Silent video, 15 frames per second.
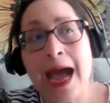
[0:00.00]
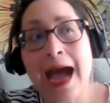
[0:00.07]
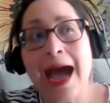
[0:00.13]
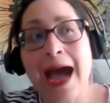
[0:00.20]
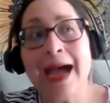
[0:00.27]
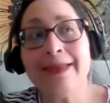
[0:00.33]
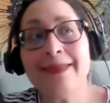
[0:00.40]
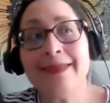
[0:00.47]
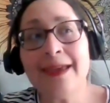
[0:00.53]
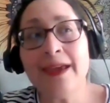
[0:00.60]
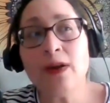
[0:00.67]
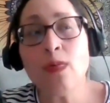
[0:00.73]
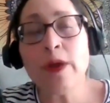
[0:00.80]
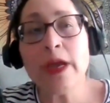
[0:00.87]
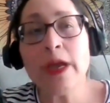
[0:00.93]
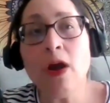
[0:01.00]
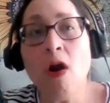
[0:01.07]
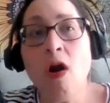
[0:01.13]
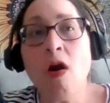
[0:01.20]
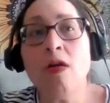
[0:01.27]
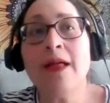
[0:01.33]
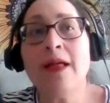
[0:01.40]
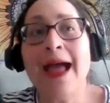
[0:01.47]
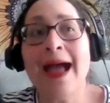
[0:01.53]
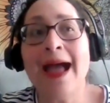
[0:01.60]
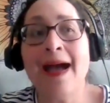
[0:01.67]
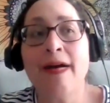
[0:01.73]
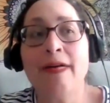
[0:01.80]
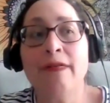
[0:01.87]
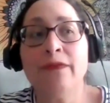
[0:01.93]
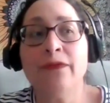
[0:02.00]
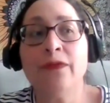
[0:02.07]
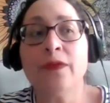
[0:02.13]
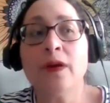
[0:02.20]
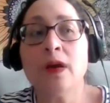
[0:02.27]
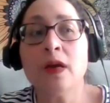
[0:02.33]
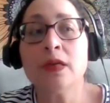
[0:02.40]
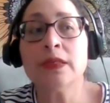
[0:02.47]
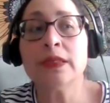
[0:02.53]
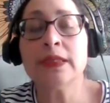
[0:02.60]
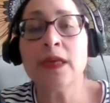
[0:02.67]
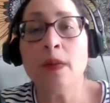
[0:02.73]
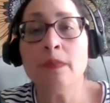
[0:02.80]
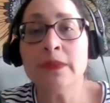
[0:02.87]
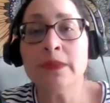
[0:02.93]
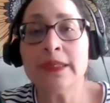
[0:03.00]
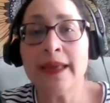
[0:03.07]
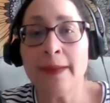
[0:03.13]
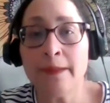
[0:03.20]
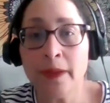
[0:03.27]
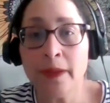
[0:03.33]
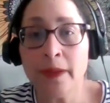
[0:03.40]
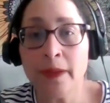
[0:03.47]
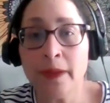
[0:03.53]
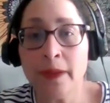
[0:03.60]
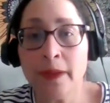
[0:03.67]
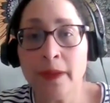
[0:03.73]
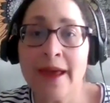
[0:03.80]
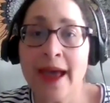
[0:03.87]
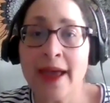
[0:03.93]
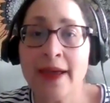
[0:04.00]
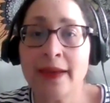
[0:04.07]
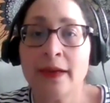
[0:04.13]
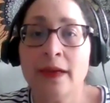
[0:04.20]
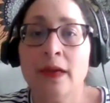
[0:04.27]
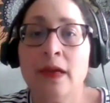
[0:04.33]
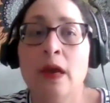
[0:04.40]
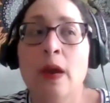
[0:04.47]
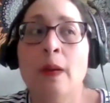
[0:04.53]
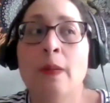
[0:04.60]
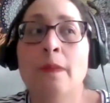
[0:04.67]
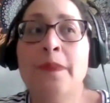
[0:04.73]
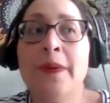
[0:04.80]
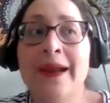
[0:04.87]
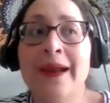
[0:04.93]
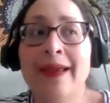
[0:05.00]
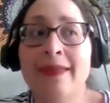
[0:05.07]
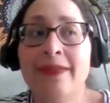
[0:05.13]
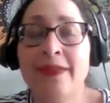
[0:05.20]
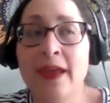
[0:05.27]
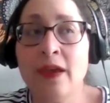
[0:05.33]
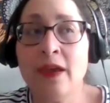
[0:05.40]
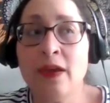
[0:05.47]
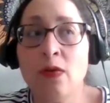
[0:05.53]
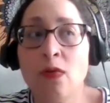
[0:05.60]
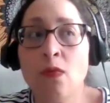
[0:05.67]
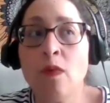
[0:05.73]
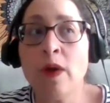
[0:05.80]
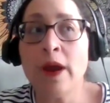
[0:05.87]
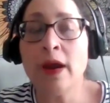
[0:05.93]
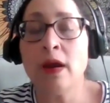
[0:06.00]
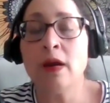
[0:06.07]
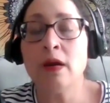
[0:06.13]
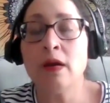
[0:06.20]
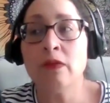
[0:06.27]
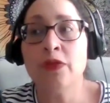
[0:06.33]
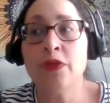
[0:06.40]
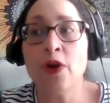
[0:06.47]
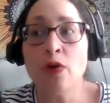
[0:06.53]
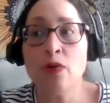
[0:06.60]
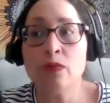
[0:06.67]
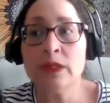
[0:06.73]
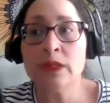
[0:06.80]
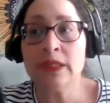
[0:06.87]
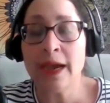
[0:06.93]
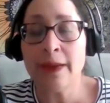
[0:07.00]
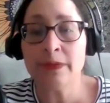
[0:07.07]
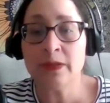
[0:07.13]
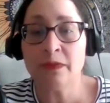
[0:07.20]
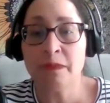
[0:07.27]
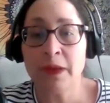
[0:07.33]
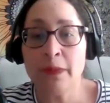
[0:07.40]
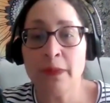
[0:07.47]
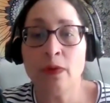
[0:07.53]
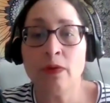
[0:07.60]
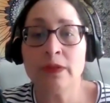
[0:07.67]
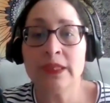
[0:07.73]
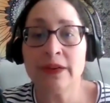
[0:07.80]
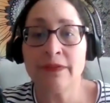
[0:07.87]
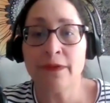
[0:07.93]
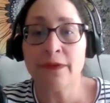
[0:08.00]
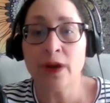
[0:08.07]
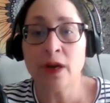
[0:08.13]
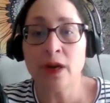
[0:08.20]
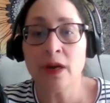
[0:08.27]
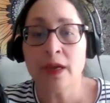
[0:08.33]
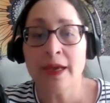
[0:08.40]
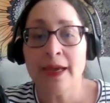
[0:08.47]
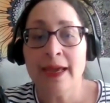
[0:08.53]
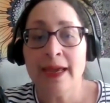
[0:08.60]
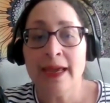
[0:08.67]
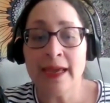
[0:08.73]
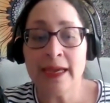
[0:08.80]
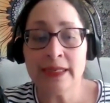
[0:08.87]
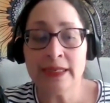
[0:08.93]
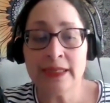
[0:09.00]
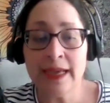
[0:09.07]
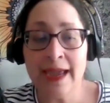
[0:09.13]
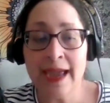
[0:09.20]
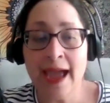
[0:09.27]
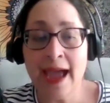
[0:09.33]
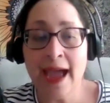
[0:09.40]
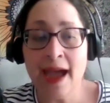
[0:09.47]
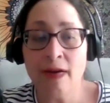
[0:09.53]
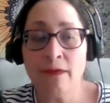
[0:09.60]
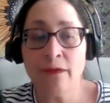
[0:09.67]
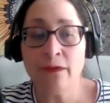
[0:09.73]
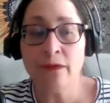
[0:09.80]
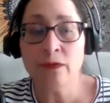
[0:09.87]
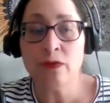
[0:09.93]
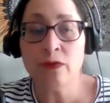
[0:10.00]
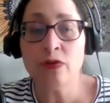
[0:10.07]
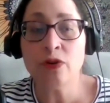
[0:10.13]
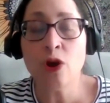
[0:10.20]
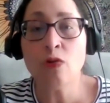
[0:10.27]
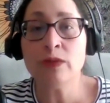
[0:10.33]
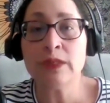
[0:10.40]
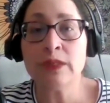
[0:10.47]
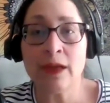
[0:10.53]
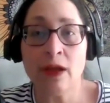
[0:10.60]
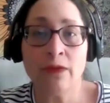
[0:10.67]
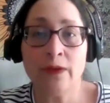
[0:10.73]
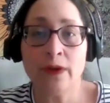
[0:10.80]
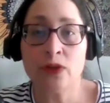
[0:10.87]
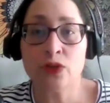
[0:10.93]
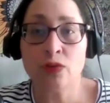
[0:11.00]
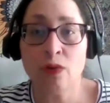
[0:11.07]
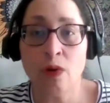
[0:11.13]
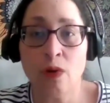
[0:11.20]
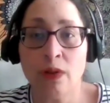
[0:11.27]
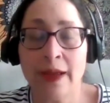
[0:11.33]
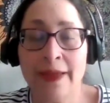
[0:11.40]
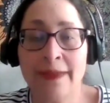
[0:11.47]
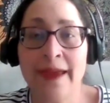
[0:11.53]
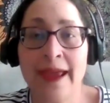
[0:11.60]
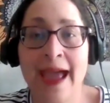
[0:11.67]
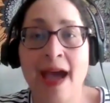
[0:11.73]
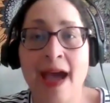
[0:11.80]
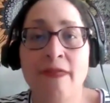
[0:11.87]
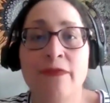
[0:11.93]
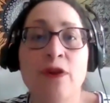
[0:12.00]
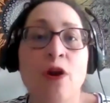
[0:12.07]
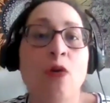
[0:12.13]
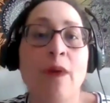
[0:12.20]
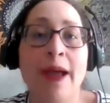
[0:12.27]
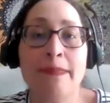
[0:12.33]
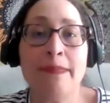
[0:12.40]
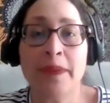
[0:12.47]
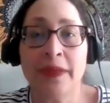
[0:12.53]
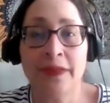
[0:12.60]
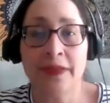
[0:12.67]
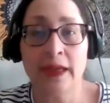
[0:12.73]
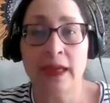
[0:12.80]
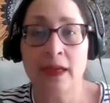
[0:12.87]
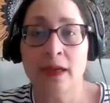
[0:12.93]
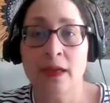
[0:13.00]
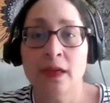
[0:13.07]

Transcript: I think we all have some semblance of that, but I think where those types of people differ is they have no self-control and they have no empathy.